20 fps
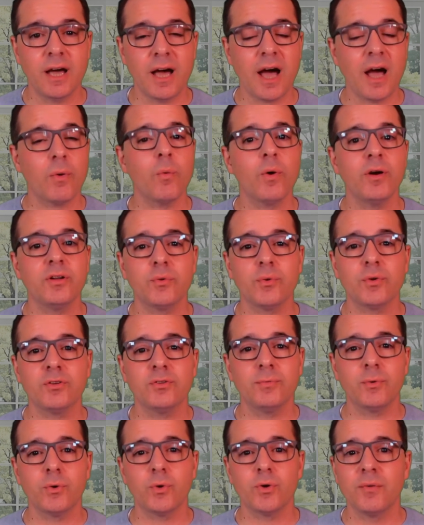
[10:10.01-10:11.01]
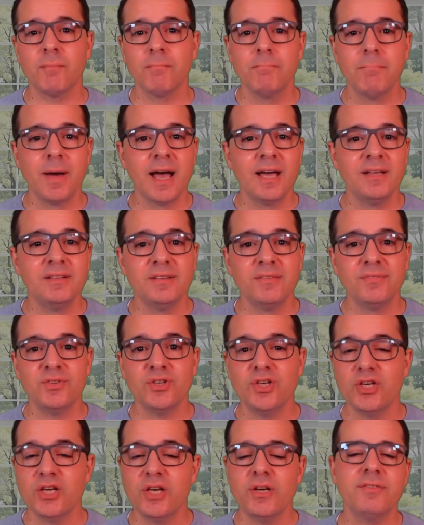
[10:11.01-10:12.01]
I want to explore the massive
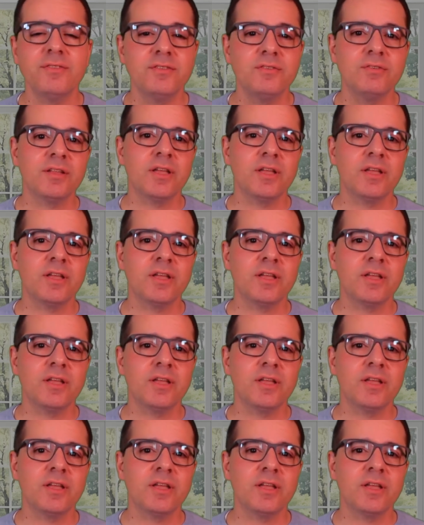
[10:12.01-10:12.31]
shifts